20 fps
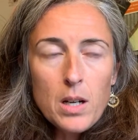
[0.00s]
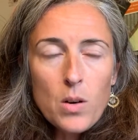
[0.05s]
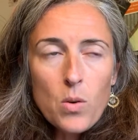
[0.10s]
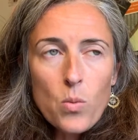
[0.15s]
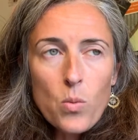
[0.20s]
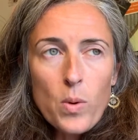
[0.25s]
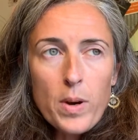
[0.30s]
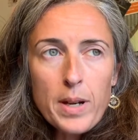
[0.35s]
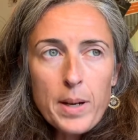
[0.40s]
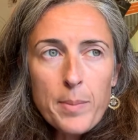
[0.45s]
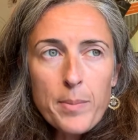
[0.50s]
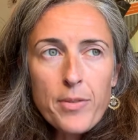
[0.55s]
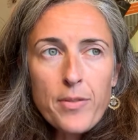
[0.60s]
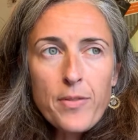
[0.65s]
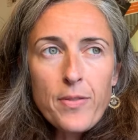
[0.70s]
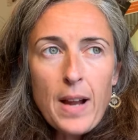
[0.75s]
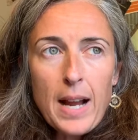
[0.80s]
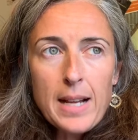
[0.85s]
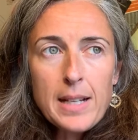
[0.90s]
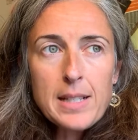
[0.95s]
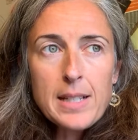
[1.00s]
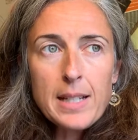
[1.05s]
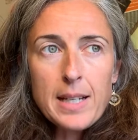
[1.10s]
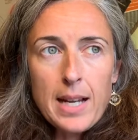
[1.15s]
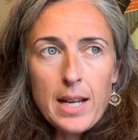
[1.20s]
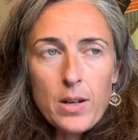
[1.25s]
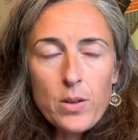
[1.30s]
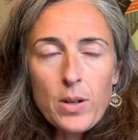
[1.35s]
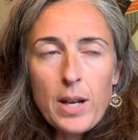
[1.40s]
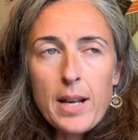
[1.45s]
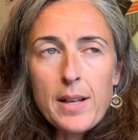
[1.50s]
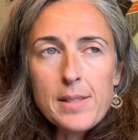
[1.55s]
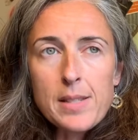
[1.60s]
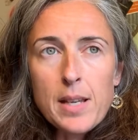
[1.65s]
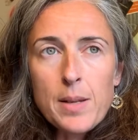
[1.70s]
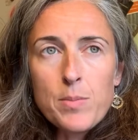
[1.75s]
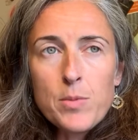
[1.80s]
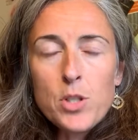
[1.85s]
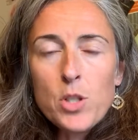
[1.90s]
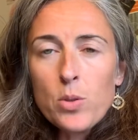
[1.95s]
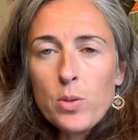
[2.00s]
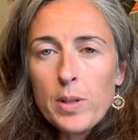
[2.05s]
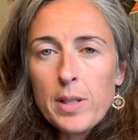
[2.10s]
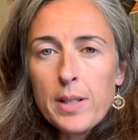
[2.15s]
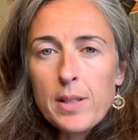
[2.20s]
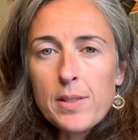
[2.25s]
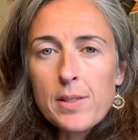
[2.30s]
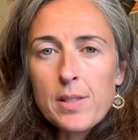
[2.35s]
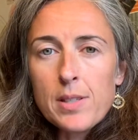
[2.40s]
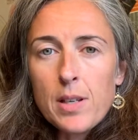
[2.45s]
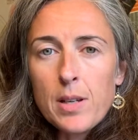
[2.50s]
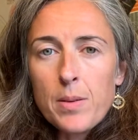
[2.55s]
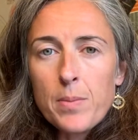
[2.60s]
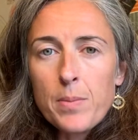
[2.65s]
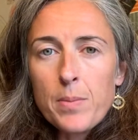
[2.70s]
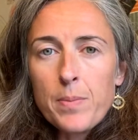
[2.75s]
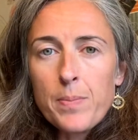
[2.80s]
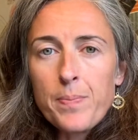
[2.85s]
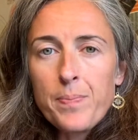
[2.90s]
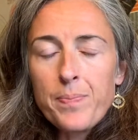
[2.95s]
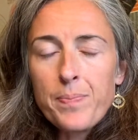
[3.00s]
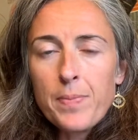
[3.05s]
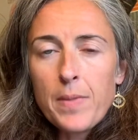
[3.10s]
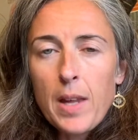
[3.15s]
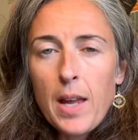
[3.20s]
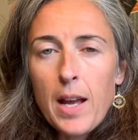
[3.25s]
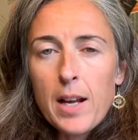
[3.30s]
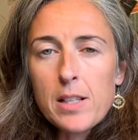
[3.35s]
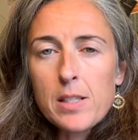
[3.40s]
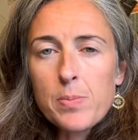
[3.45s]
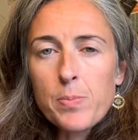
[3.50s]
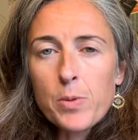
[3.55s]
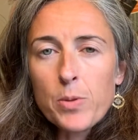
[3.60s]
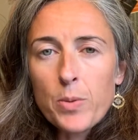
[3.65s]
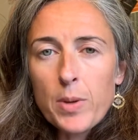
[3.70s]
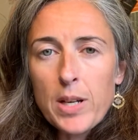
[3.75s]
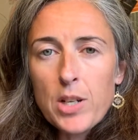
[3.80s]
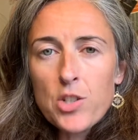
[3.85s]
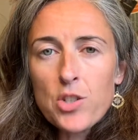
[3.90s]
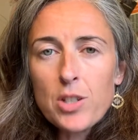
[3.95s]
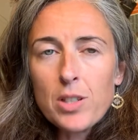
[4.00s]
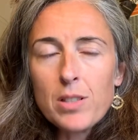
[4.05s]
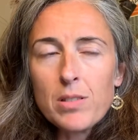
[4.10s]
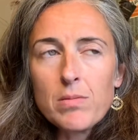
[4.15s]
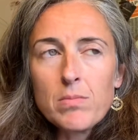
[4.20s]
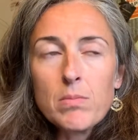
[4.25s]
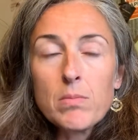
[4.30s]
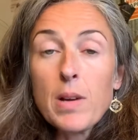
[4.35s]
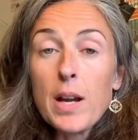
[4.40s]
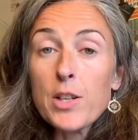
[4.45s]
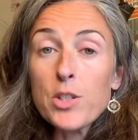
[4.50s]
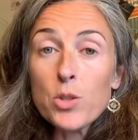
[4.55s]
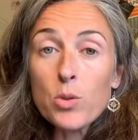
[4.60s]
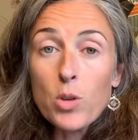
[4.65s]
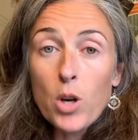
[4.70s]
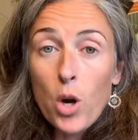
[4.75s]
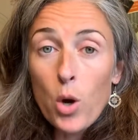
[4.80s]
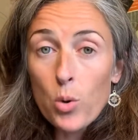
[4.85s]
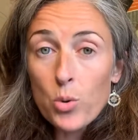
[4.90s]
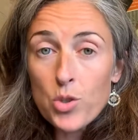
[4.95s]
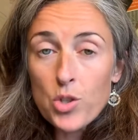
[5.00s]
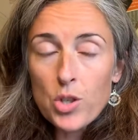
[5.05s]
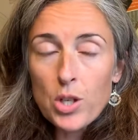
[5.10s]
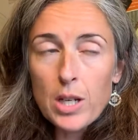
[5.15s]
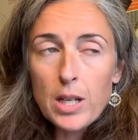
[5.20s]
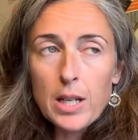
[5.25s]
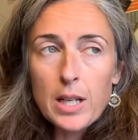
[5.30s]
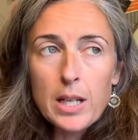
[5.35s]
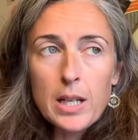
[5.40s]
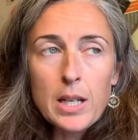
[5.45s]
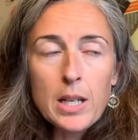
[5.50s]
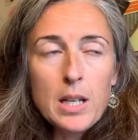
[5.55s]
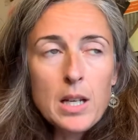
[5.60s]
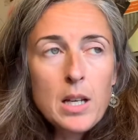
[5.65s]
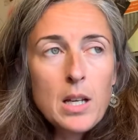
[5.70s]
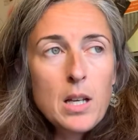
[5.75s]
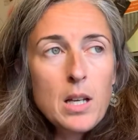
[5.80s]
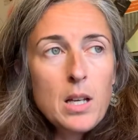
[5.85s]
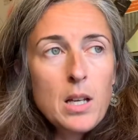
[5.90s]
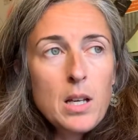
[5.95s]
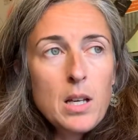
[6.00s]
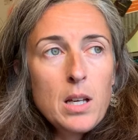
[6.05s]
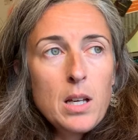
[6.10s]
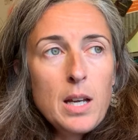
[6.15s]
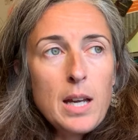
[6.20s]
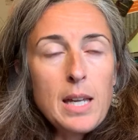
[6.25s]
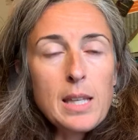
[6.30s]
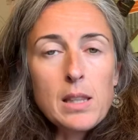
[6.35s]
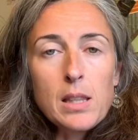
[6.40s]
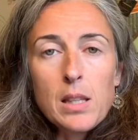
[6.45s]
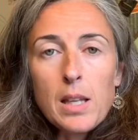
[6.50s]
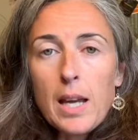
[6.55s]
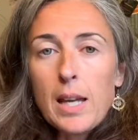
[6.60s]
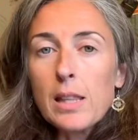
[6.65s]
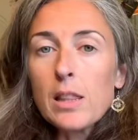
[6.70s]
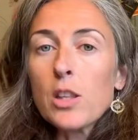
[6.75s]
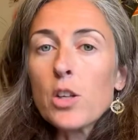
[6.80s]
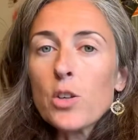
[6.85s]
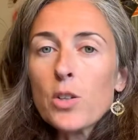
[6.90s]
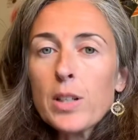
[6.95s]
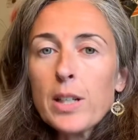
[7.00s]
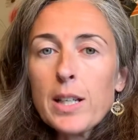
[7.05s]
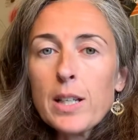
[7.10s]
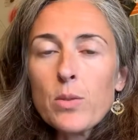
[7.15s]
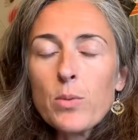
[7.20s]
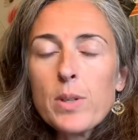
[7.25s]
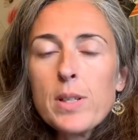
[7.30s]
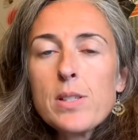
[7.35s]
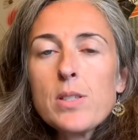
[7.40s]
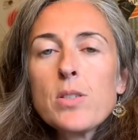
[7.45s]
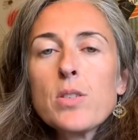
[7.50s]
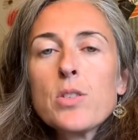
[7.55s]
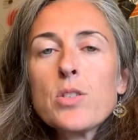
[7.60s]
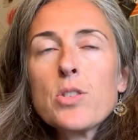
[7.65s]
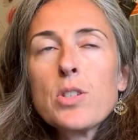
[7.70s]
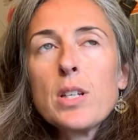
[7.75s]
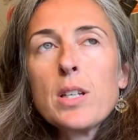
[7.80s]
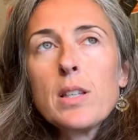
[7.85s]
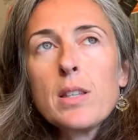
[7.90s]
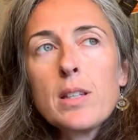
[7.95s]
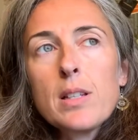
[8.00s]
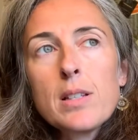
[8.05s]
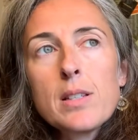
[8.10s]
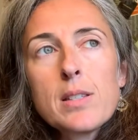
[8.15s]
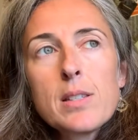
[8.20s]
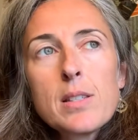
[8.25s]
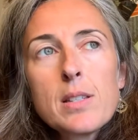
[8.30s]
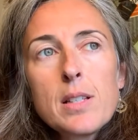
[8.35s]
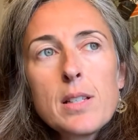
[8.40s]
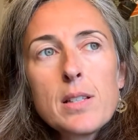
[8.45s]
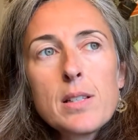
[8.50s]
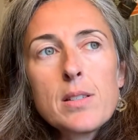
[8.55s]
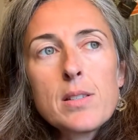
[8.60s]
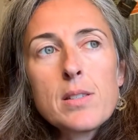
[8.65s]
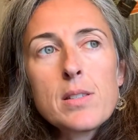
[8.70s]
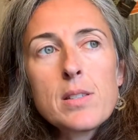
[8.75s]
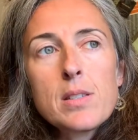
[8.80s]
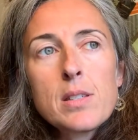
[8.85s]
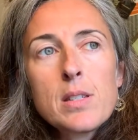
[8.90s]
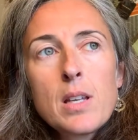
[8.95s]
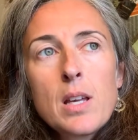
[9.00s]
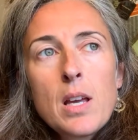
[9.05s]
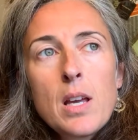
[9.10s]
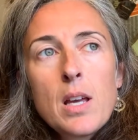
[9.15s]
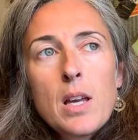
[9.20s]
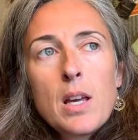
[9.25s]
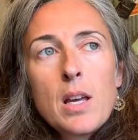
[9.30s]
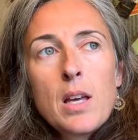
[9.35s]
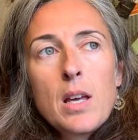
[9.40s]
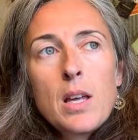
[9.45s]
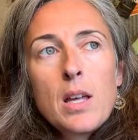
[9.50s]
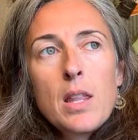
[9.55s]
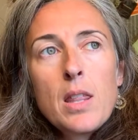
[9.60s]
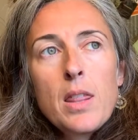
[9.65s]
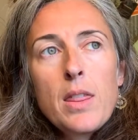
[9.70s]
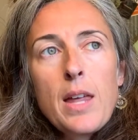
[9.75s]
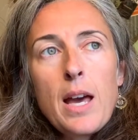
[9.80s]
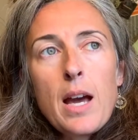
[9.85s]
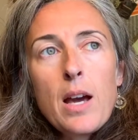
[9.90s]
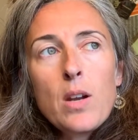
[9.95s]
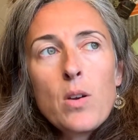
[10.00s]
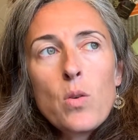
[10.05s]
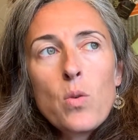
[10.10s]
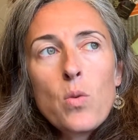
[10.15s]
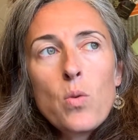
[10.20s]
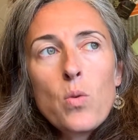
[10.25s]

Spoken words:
what I'm finding out as I'm doing some exploration, I do coaching and learning and research in this, is that